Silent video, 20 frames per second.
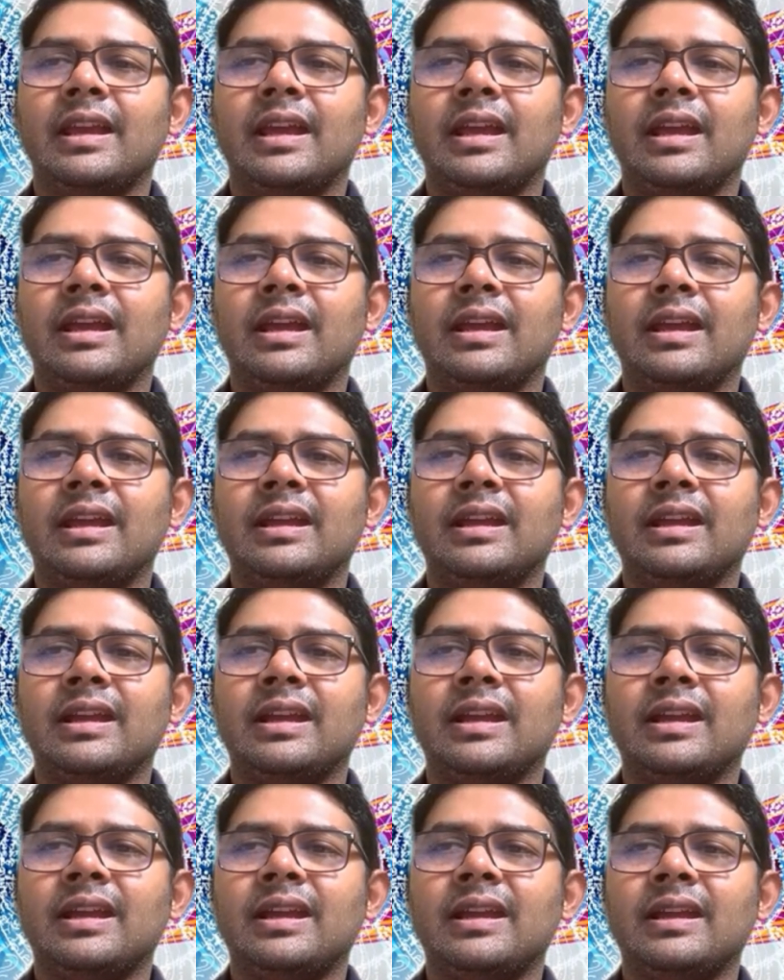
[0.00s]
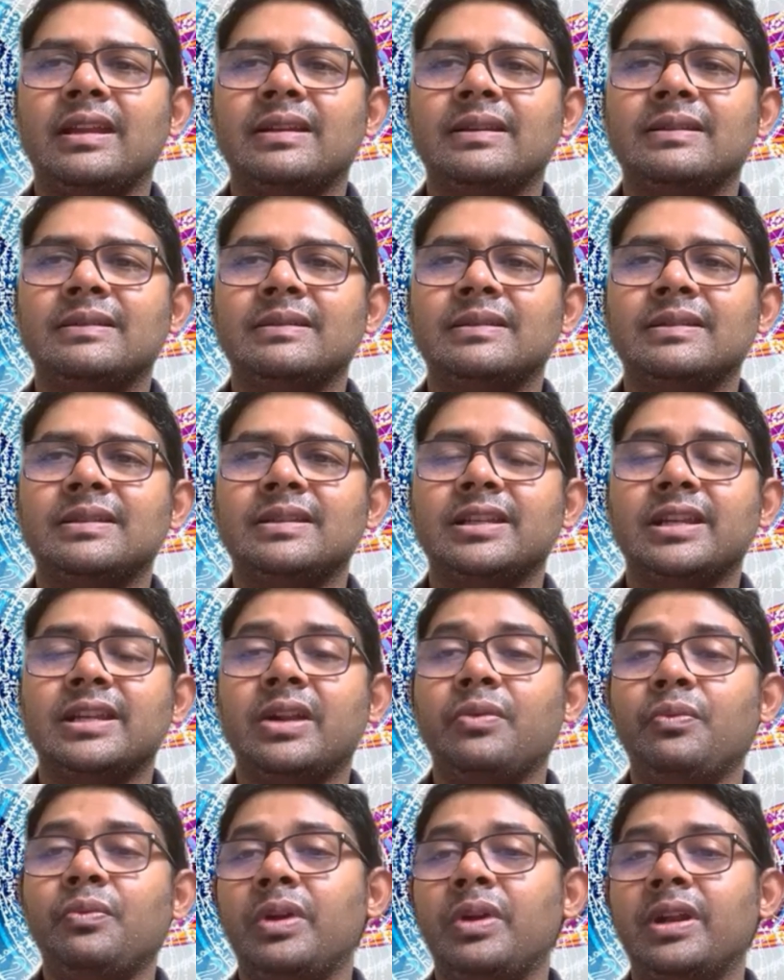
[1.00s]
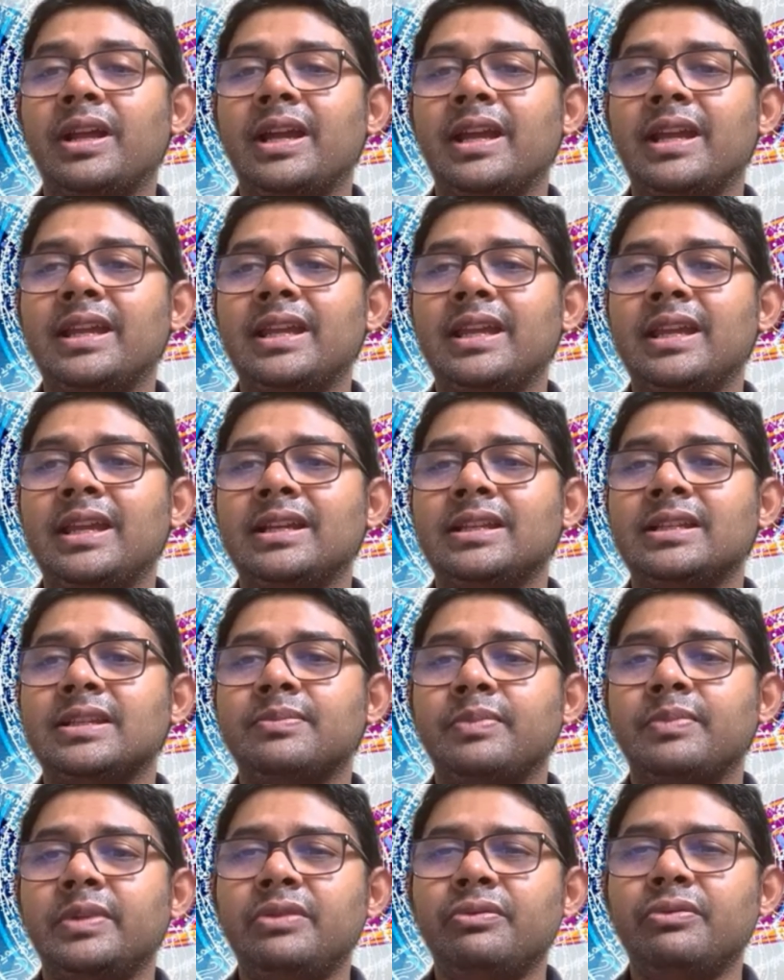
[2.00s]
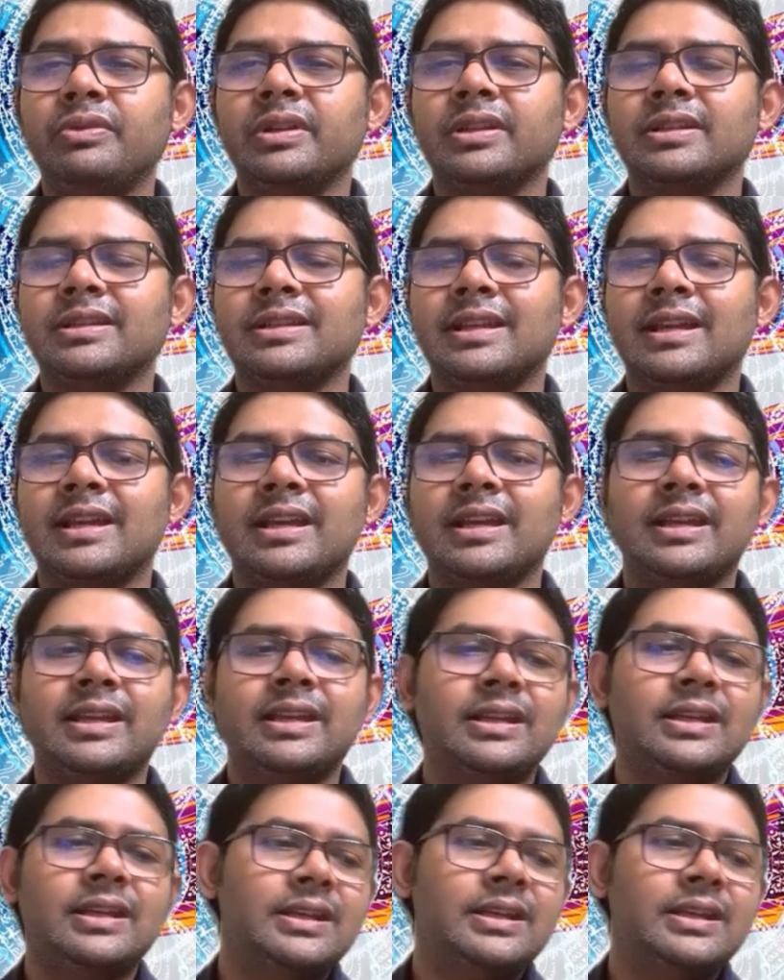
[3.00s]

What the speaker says: and share what I experienced. I